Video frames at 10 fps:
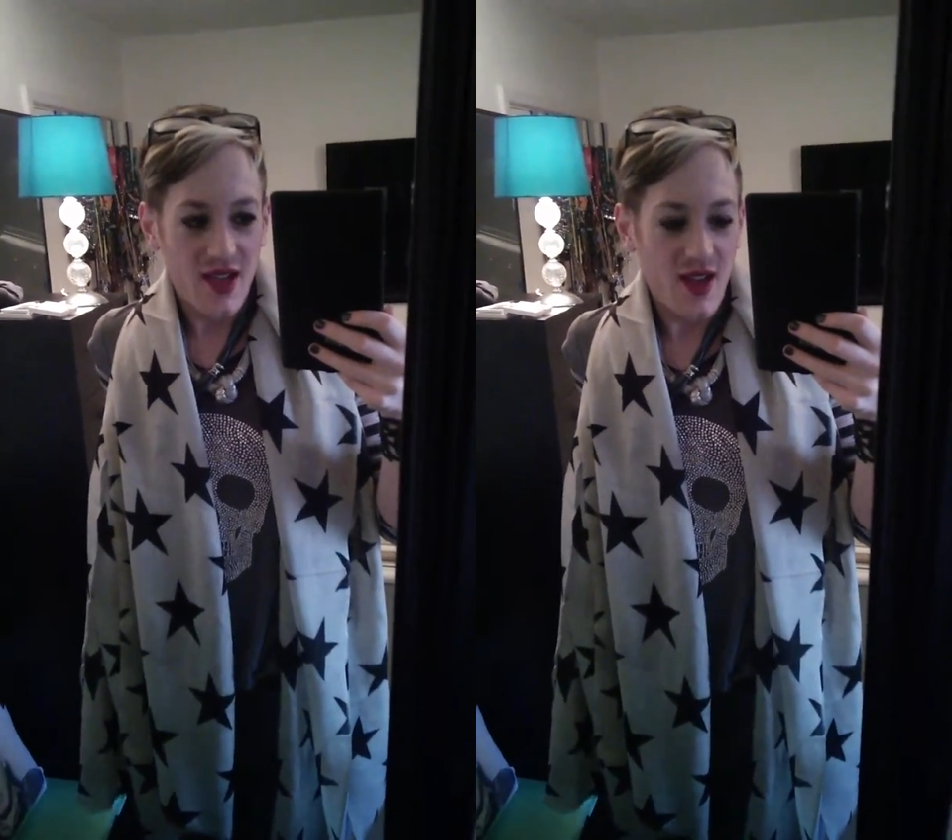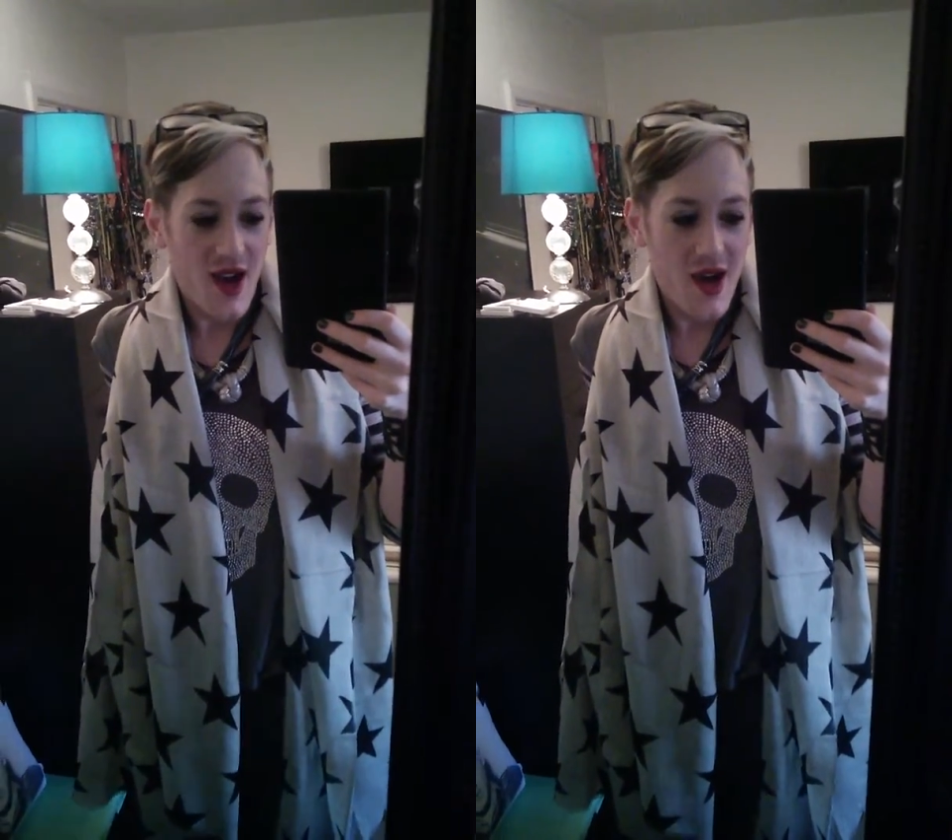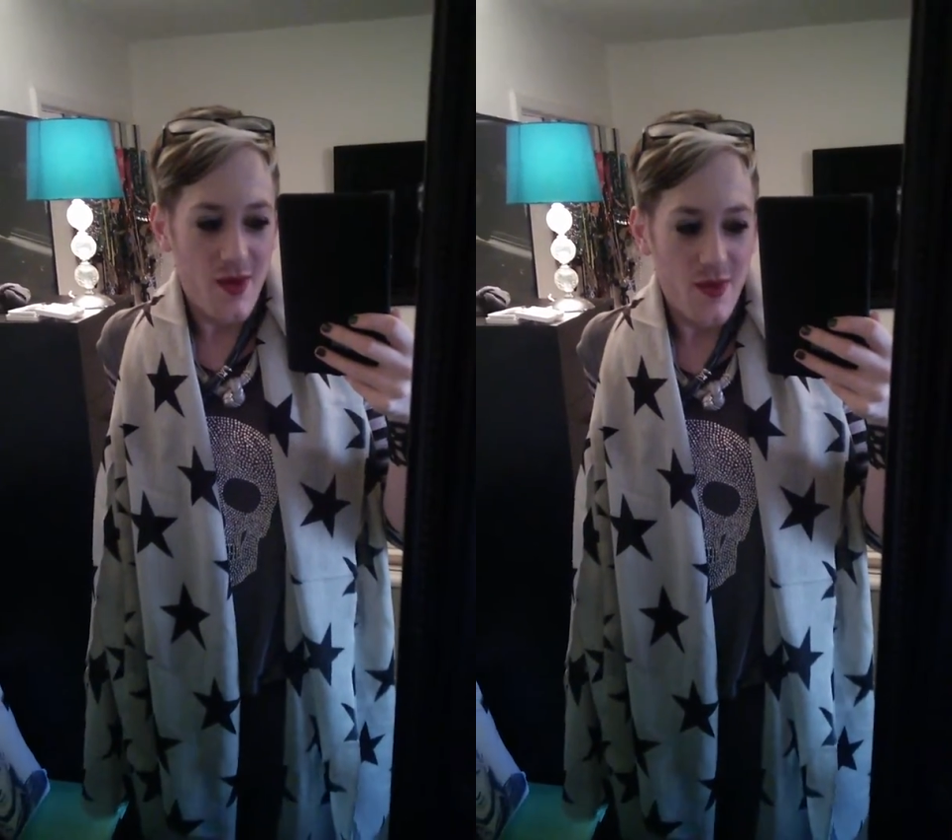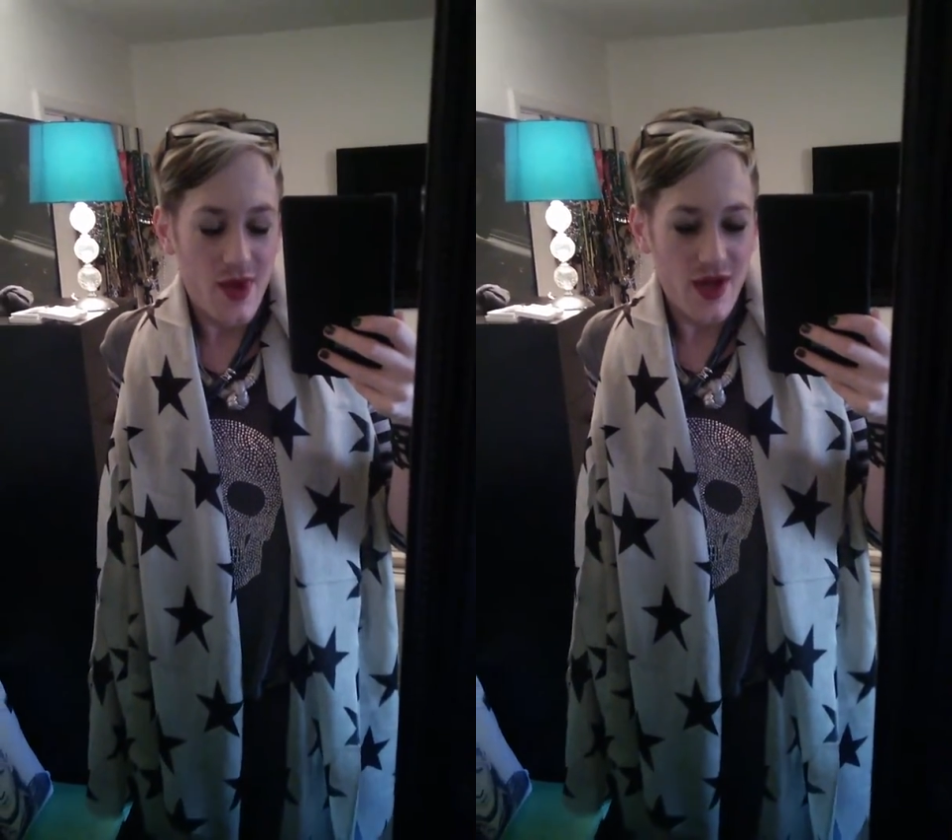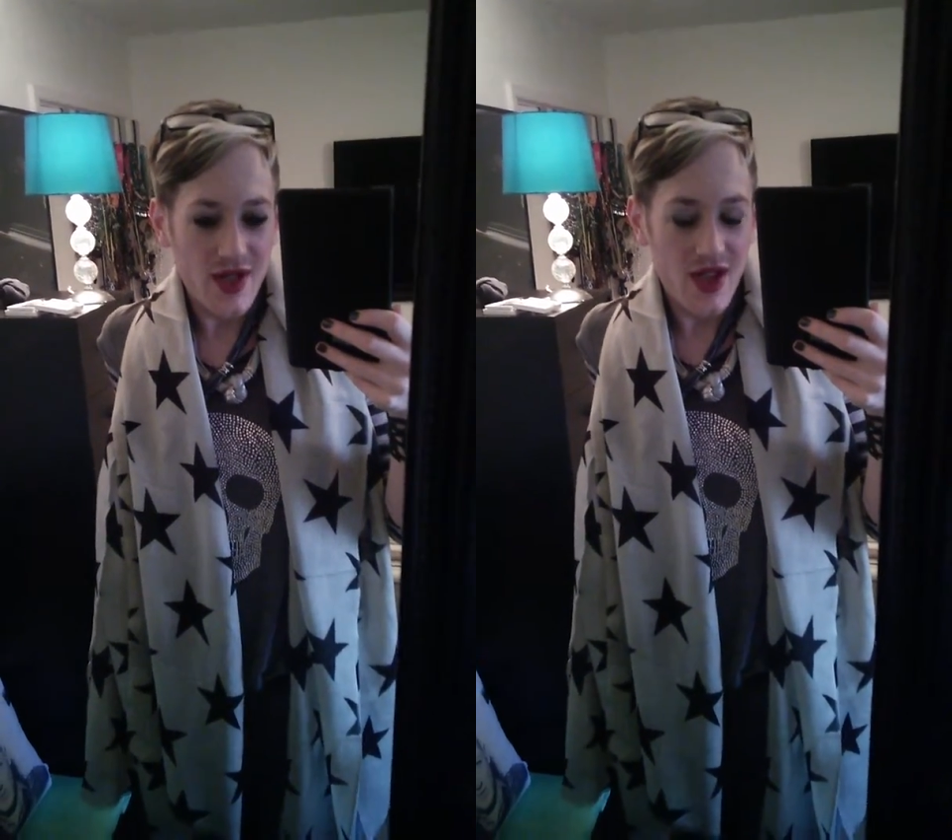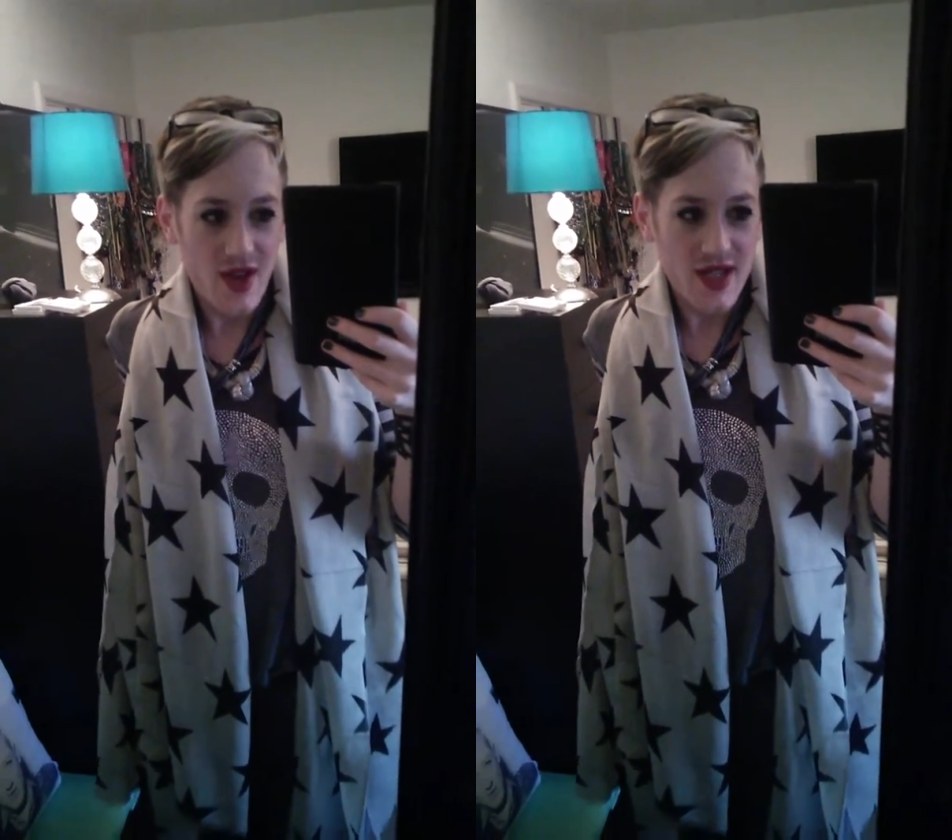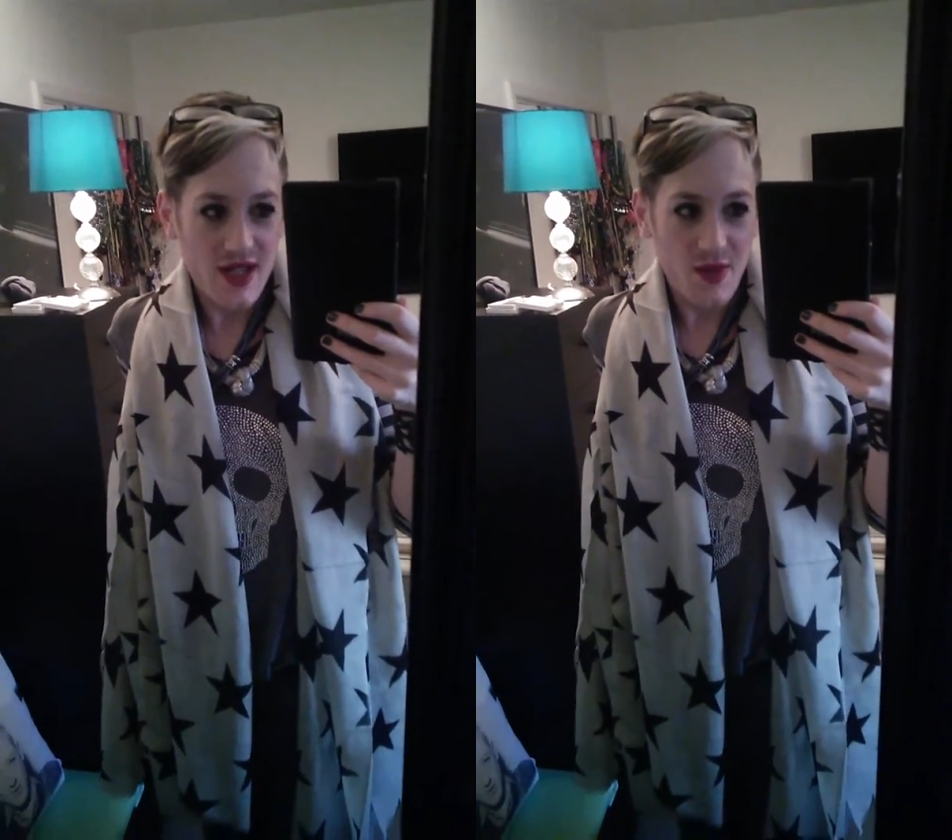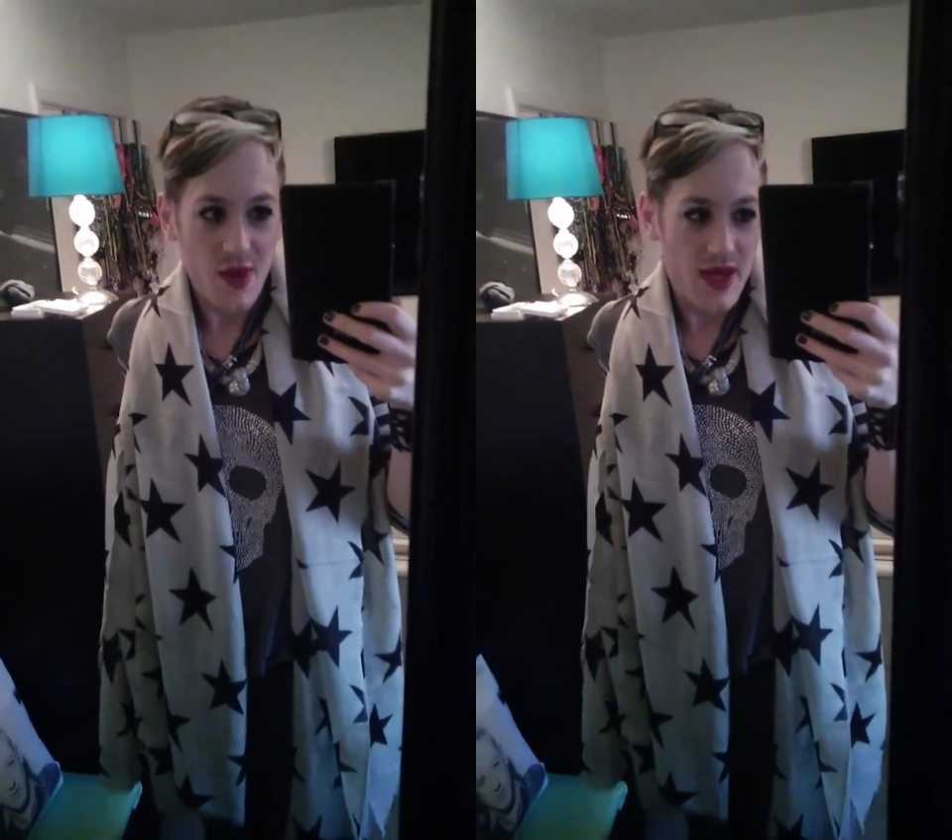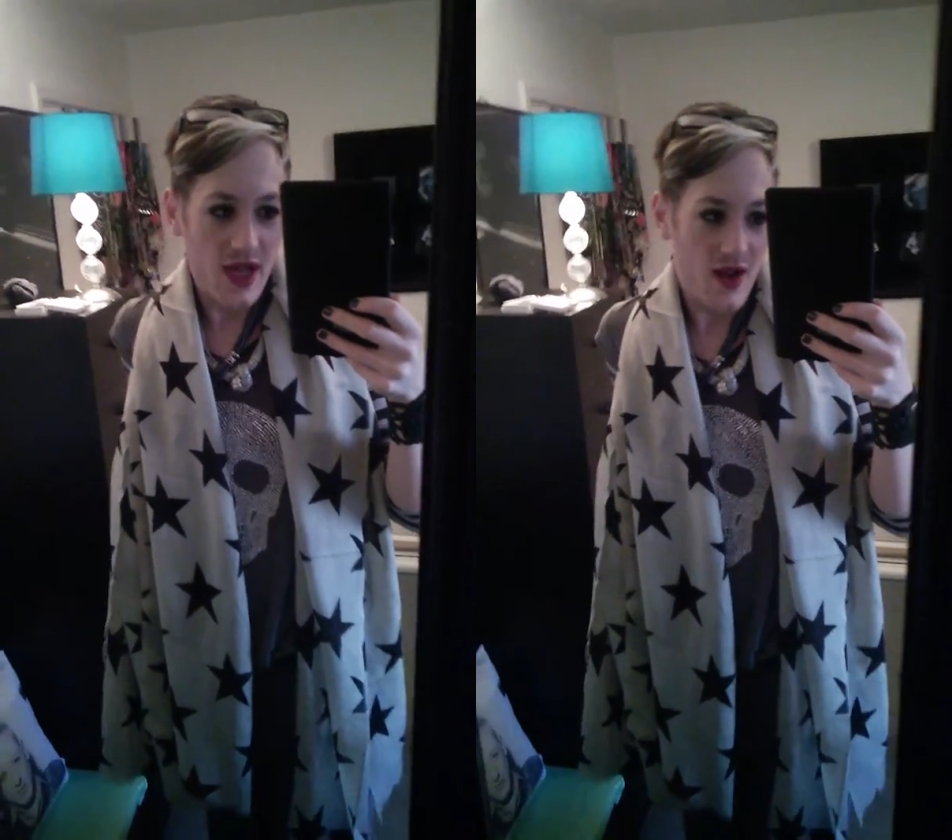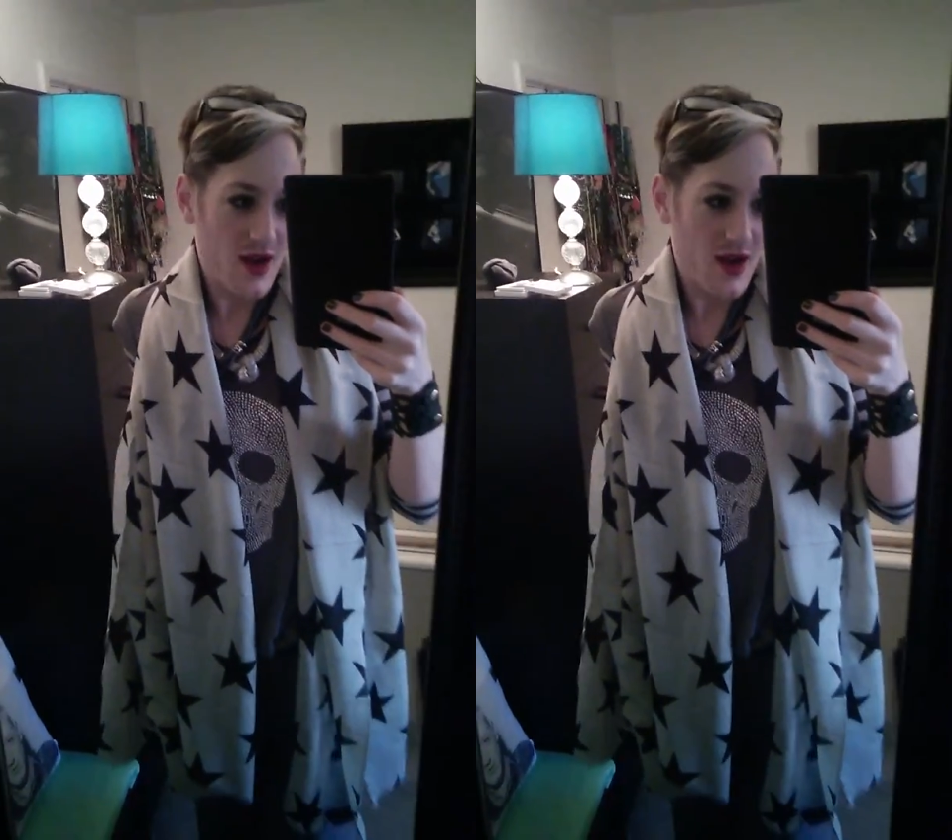So I said to Mummy,